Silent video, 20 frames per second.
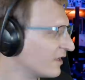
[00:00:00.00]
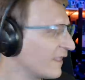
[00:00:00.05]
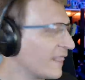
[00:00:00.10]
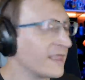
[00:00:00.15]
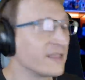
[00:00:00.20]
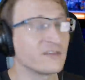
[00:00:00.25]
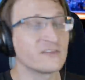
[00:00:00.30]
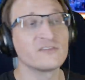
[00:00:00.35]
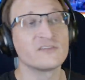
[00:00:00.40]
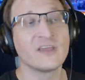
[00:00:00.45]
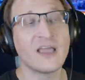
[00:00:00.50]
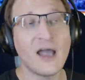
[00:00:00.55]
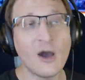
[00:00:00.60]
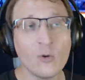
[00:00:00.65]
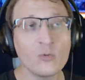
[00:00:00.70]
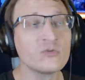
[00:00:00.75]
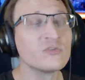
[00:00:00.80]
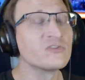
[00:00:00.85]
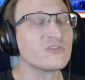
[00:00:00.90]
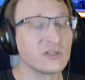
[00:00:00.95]

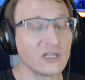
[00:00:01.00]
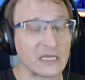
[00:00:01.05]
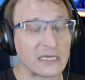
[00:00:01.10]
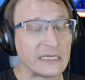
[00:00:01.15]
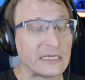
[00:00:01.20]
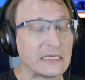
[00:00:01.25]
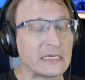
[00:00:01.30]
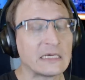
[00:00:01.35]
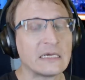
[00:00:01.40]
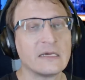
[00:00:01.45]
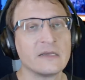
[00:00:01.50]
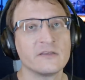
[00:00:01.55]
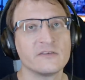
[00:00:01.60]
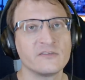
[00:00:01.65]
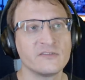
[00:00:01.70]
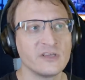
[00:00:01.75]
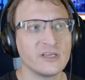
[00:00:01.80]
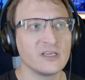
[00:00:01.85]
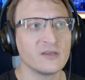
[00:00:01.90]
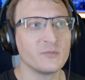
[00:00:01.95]
sounds like
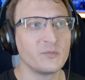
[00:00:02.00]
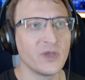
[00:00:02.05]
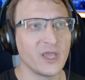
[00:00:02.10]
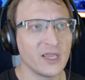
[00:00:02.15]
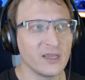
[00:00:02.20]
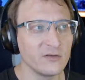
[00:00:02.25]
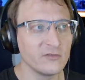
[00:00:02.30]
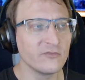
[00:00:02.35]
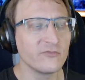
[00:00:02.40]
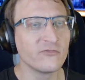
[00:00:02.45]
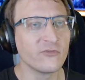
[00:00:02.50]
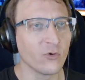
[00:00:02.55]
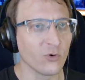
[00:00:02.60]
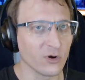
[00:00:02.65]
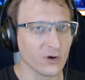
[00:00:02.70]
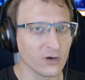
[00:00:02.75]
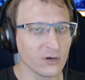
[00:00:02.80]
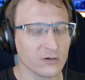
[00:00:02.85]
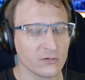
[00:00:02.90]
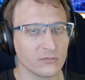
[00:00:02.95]
CIG paid
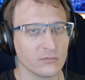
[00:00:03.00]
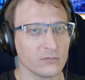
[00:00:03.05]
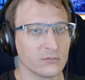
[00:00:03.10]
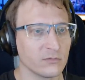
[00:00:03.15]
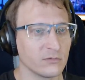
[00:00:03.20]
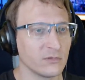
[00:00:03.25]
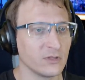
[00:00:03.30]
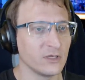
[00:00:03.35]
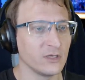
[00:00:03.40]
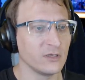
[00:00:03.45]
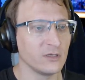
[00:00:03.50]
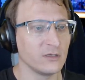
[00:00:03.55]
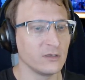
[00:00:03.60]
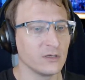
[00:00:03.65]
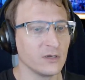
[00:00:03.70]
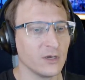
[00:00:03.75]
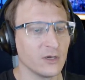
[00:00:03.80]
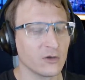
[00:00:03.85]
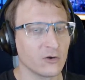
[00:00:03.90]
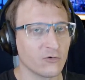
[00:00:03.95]
for
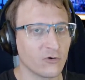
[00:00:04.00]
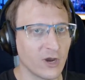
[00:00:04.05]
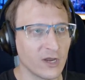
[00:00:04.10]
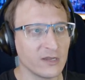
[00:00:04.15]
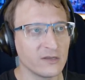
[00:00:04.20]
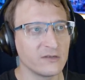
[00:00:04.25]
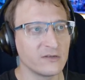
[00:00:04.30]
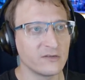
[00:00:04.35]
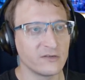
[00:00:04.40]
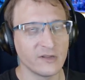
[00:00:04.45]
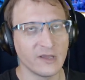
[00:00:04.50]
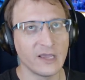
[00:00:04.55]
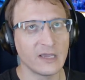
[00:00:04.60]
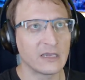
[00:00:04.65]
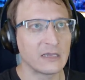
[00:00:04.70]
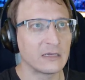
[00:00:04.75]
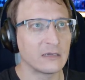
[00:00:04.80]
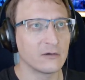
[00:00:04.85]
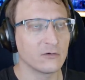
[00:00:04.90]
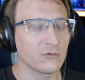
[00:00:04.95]
the
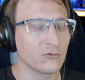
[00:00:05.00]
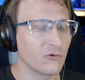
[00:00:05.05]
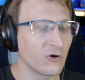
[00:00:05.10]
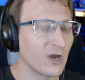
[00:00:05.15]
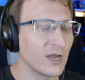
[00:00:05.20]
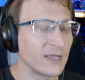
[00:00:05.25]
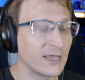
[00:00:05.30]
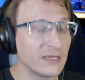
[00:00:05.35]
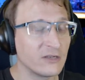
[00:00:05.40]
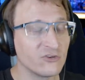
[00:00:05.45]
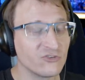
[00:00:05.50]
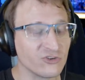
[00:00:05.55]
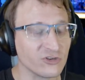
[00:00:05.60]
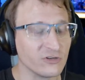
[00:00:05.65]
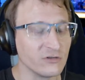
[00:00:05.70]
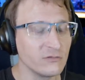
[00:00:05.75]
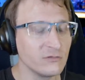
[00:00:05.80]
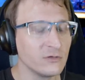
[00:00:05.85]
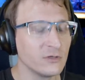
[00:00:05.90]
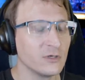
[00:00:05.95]
Crytek
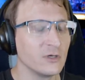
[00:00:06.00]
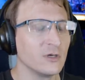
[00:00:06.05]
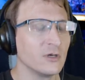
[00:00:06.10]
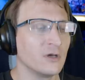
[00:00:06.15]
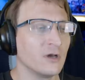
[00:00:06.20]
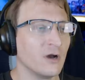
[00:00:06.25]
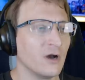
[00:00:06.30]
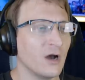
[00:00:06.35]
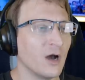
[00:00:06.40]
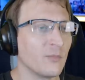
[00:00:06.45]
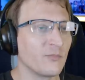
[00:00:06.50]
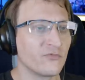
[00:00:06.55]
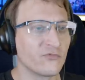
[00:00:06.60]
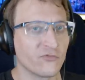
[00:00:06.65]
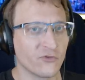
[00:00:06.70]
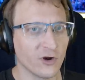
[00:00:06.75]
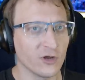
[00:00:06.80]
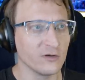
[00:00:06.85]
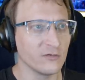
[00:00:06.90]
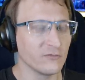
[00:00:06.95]
CryEngine up
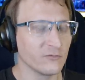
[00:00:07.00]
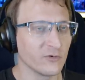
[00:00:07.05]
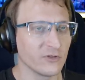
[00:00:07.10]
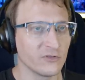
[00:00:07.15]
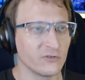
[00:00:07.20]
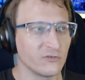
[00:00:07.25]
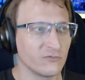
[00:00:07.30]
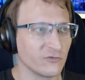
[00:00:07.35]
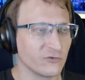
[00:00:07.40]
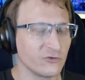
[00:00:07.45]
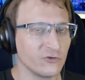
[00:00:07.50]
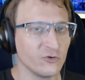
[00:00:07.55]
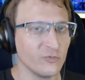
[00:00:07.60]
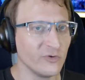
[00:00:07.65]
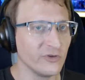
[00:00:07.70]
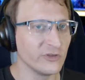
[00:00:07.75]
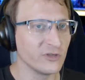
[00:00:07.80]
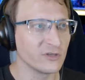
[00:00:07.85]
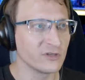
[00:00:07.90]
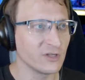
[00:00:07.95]
front with for two
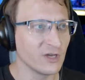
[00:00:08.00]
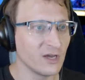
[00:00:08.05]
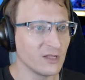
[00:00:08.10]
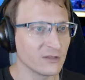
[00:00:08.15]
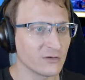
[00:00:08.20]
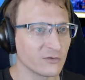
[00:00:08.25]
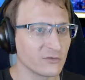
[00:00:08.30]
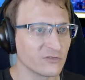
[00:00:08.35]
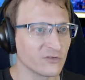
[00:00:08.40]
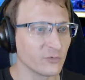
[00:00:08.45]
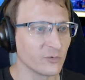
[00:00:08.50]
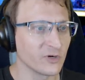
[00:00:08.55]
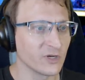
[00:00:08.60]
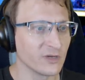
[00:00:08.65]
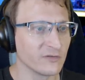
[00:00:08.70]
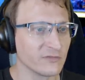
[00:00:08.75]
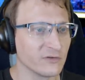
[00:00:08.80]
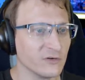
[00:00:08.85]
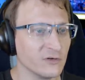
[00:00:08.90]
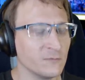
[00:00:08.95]
million dollars or
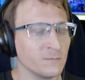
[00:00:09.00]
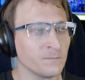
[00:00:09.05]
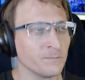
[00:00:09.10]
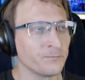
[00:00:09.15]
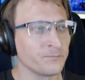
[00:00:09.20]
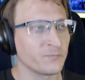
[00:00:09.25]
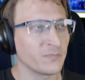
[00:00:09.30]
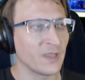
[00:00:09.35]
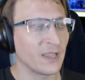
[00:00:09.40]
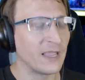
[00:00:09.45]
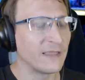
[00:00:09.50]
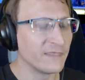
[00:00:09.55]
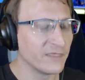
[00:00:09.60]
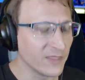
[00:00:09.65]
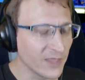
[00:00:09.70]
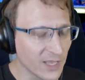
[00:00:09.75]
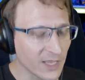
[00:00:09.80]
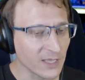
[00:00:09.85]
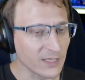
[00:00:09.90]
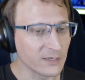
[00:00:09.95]
whatever, and
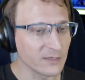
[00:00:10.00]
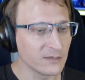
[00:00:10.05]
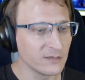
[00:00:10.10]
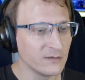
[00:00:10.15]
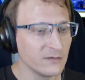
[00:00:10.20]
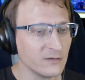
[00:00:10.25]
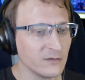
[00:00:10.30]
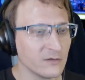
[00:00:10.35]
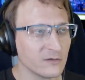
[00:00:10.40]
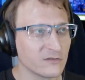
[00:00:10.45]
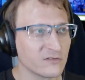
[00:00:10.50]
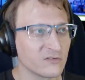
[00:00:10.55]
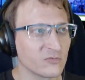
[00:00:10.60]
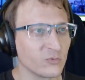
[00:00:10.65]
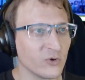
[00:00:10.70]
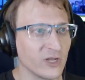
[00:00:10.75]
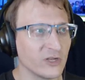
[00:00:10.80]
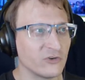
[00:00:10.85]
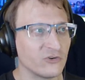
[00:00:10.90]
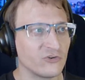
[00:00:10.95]
then
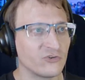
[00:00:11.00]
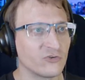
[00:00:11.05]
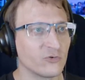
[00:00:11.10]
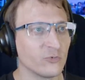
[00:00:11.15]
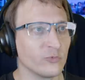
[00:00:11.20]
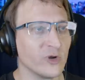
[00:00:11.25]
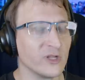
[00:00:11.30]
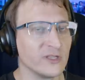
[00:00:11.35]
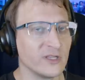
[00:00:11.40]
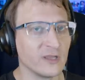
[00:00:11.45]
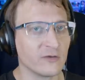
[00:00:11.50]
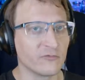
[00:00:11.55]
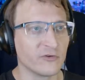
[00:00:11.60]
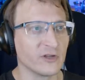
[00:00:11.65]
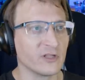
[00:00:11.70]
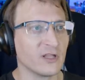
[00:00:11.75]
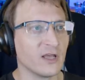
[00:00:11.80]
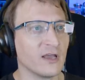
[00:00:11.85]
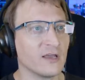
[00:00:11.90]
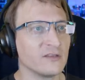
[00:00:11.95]
switched when they
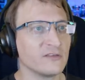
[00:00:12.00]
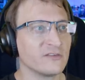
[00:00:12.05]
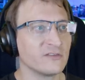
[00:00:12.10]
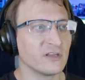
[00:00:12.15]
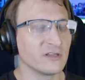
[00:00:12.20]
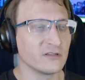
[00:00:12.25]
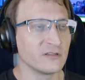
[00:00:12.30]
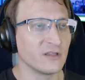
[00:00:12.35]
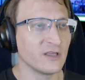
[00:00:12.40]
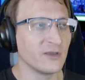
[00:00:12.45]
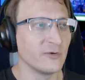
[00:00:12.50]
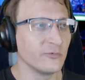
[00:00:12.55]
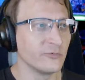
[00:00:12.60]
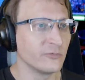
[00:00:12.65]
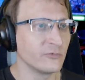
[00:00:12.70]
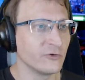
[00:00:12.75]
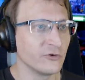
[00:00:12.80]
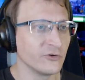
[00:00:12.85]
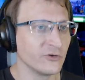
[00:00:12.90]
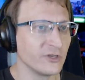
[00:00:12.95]
realized that they
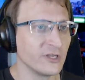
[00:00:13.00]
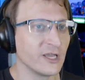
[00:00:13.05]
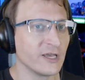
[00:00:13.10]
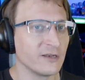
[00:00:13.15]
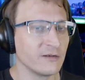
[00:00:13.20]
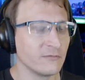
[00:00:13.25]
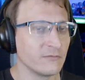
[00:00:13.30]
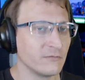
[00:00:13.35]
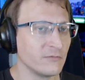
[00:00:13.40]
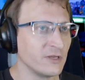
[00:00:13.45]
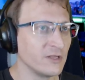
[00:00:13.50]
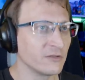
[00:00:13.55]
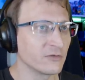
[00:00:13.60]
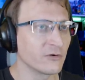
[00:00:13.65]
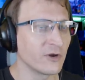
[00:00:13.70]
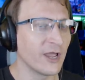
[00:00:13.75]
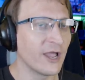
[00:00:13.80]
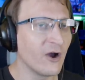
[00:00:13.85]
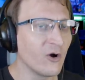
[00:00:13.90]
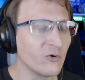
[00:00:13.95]
could get
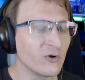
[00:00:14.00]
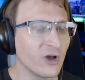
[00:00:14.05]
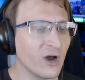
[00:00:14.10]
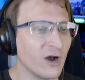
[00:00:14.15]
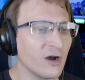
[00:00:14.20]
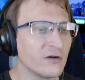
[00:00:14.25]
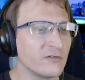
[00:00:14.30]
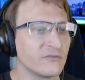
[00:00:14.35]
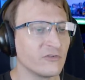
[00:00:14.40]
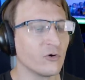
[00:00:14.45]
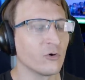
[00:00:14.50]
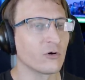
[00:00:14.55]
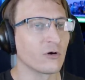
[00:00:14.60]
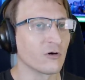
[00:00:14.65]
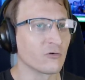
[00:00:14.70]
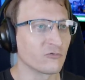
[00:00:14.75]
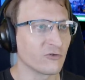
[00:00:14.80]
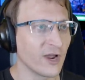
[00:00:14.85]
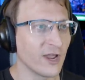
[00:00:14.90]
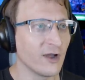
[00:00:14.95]
either out of or
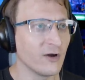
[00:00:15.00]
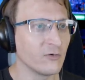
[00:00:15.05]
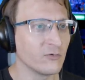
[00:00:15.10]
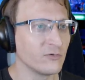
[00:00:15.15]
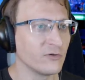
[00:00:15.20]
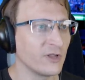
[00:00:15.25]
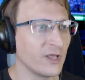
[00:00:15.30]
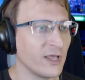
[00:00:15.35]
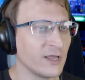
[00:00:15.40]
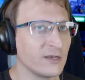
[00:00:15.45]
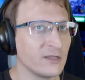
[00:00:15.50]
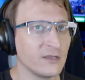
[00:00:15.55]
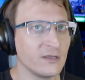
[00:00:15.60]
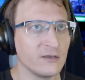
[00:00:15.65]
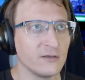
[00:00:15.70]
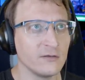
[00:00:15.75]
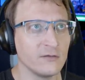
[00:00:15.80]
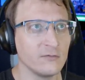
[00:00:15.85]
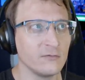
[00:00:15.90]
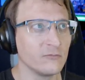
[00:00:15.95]
around
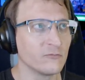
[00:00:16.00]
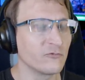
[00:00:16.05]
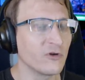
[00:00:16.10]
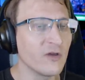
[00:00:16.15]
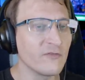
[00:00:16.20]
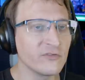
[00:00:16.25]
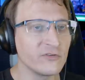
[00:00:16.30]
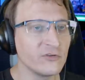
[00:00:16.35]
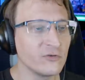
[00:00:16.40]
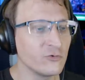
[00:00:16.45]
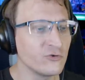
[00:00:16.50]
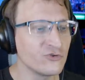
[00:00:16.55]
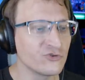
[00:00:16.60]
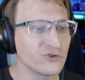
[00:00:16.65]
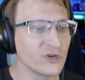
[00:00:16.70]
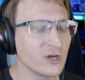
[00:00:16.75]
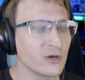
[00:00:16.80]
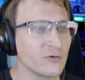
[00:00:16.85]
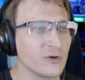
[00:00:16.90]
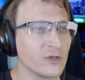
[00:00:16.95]
any revenue
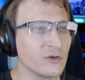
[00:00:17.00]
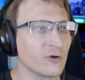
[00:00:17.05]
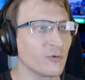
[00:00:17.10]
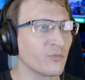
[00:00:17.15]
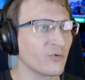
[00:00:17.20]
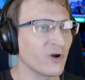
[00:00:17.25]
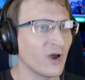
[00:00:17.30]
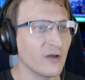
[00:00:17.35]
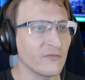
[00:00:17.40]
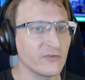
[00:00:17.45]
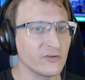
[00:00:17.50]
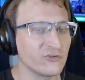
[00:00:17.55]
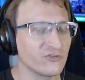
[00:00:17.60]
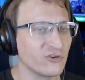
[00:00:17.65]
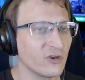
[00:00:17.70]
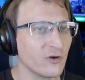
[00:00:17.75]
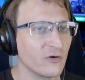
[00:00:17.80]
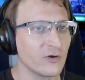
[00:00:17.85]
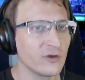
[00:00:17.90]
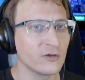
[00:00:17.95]
sharing or profit
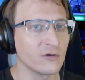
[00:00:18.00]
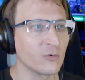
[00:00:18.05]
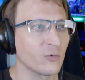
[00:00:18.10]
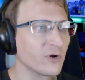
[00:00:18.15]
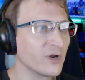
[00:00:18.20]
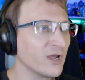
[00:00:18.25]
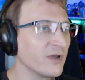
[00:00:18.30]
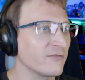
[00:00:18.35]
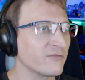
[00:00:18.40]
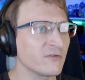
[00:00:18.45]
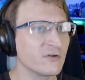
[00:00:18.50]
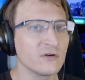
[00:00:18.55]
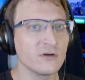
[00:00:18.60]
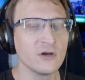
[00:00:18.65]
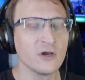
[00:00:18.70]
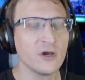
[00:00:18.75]
sharing or whatever